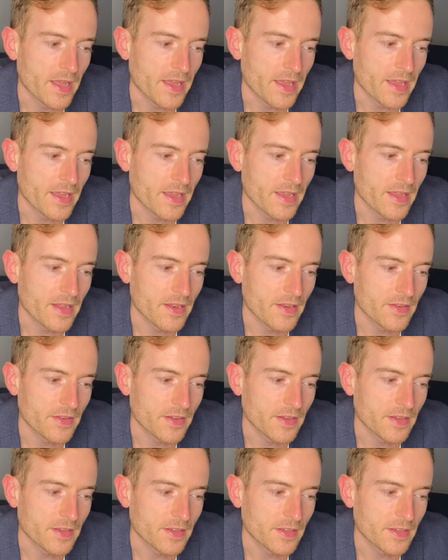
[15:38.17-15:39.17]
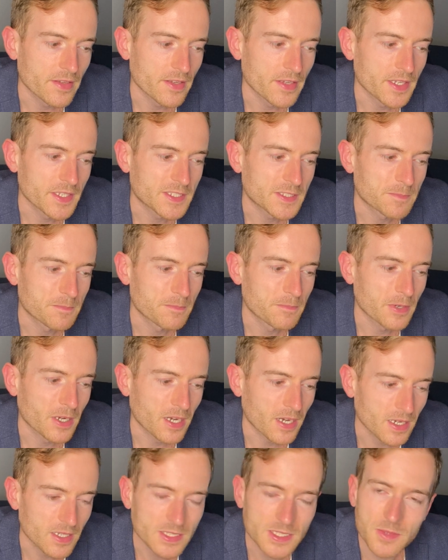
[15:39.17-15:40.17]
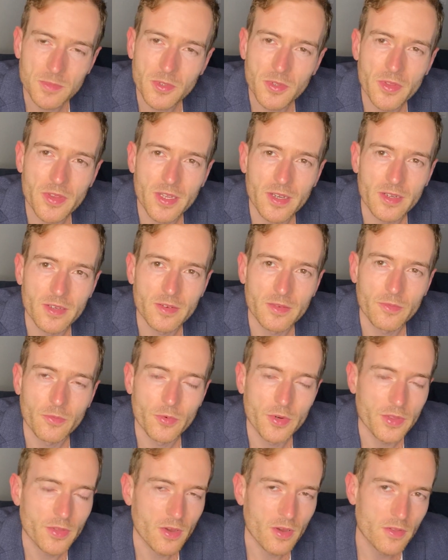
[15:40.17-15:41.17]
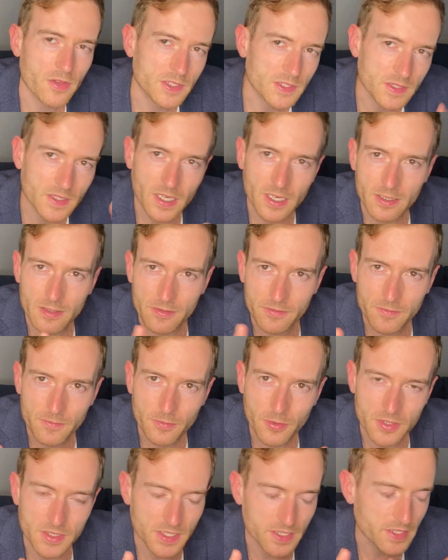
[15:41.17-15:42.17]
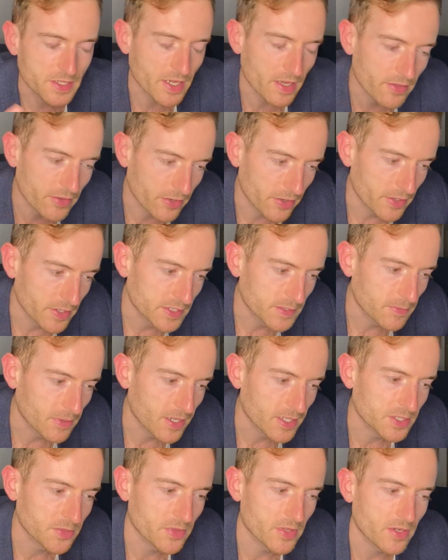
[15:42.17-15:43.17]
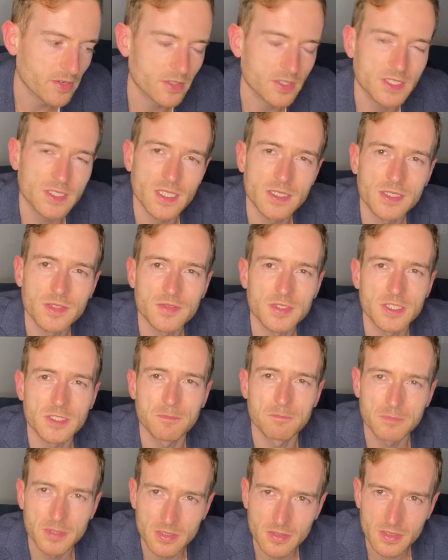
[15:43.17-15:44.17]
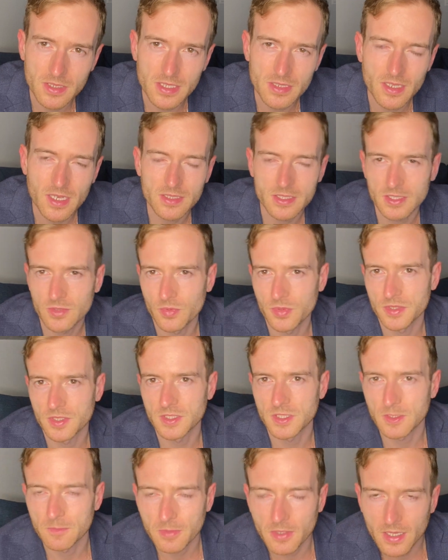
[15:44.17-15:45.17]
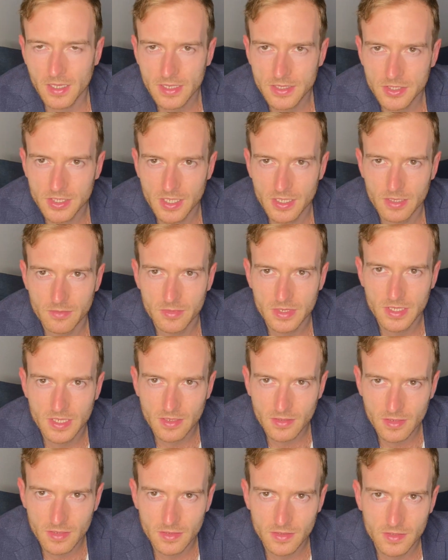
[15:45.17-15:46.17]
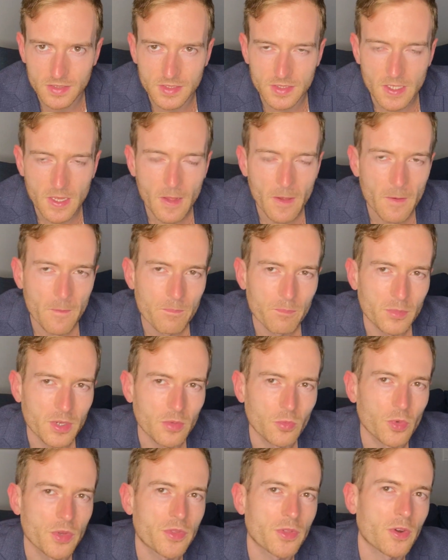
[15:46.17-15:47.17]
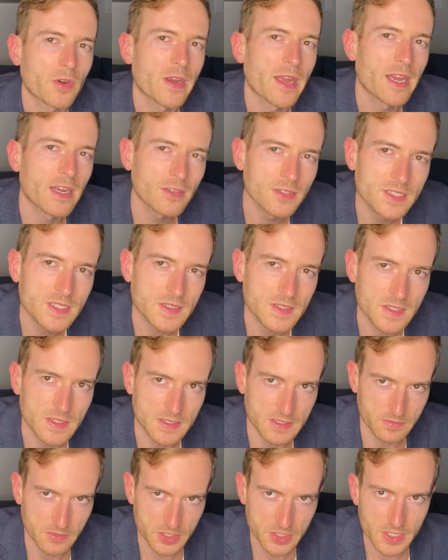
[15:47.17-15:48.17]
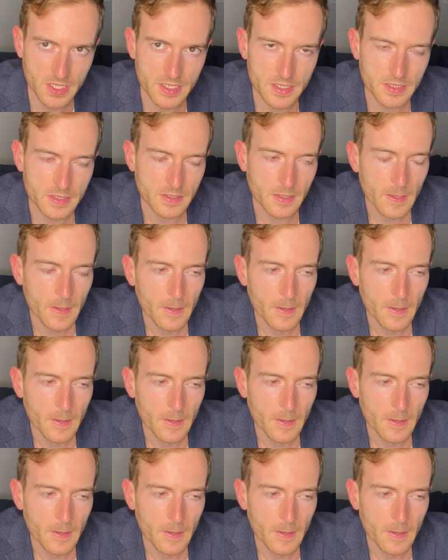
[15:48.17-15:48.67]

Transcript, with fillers: And it's possible that with all this kind of put together, it's possible that our sense of stability, not just with the supply chain and materials, but with our housing system is shaken.